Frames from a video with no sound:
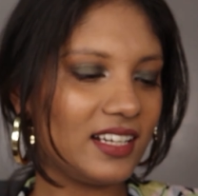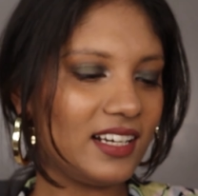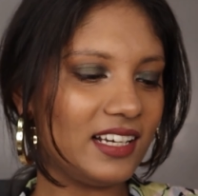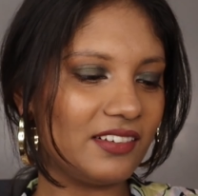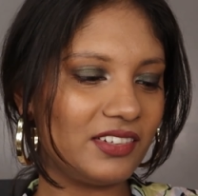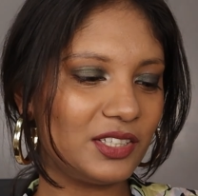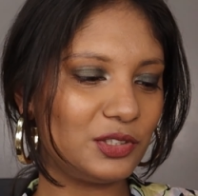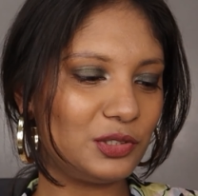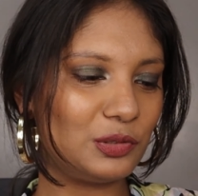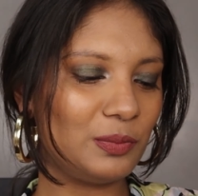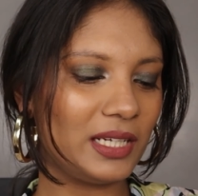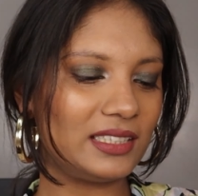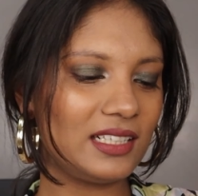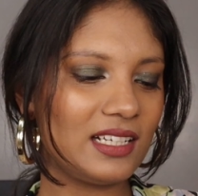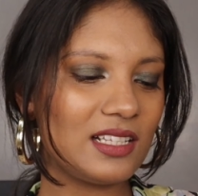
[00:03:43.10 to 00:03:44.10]
our living room.
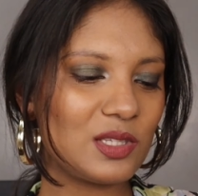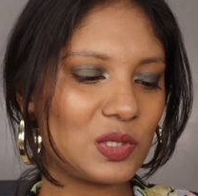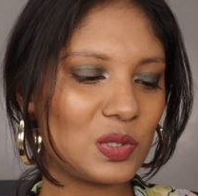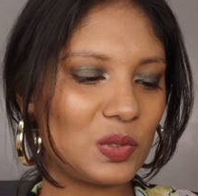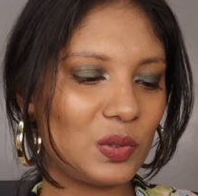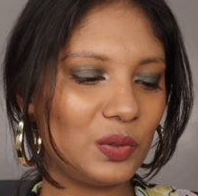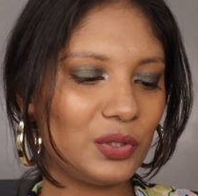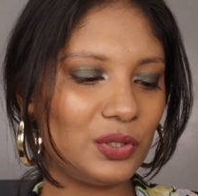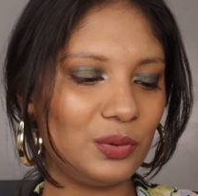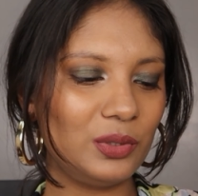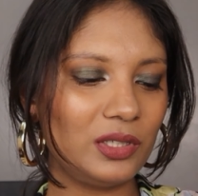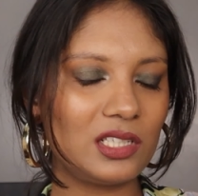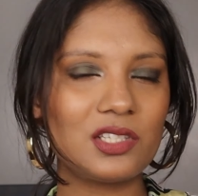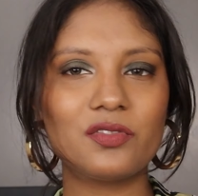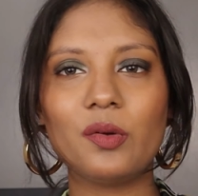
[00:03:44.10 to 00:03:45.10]
I think it's so
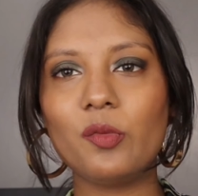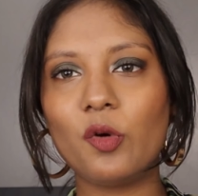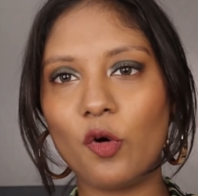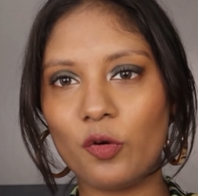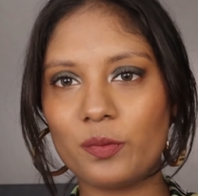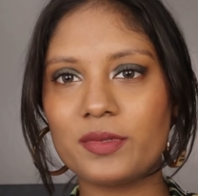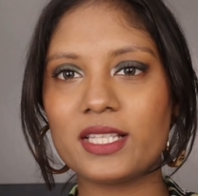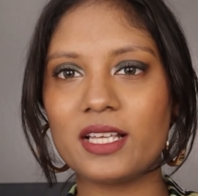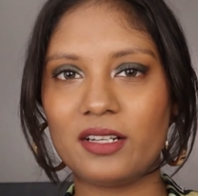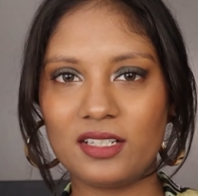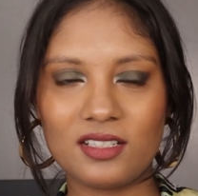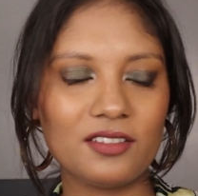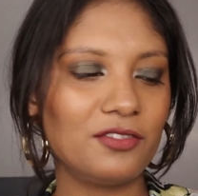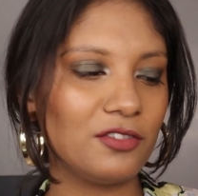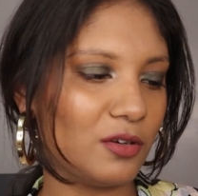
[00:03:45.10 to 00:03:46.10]
cute. It's from Home
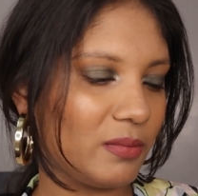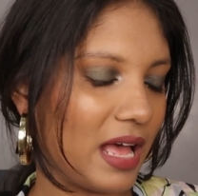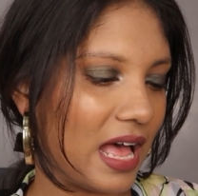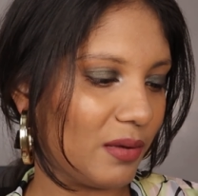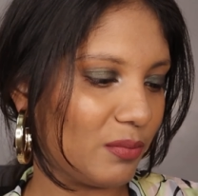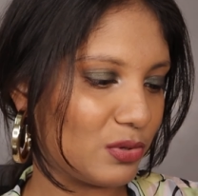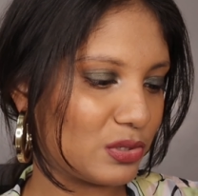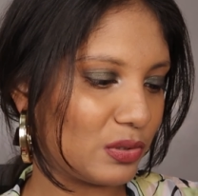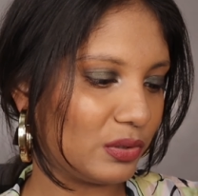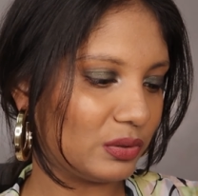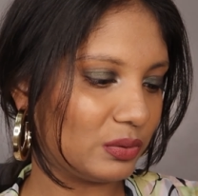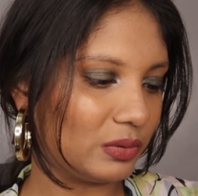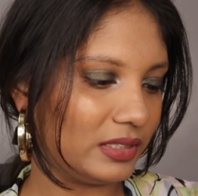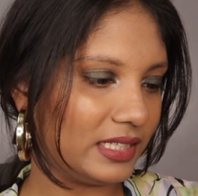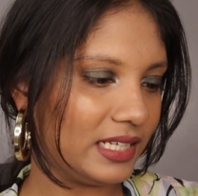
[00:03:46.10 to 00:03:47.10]
Center, from Amazon
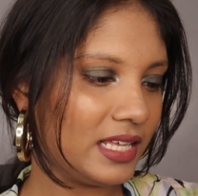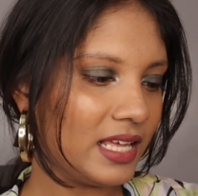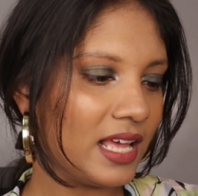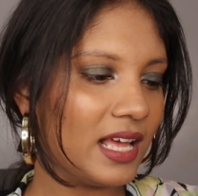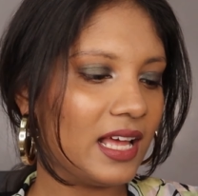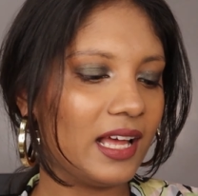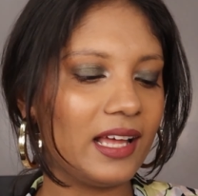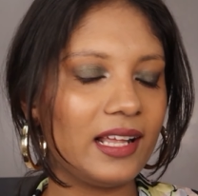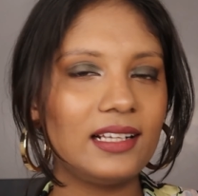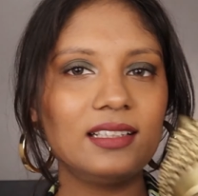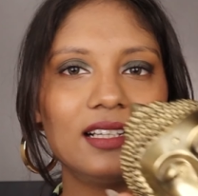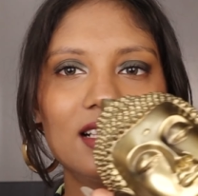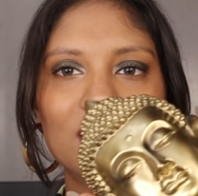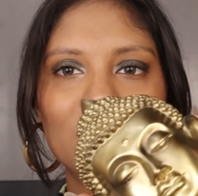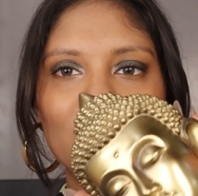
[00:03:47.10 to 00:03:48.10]
only, and I
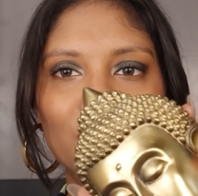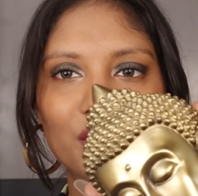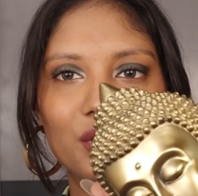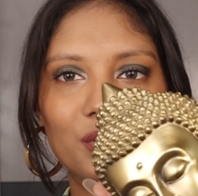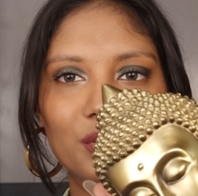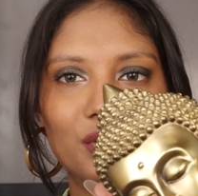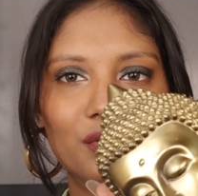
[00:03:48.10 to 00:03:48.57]
think it's so cute.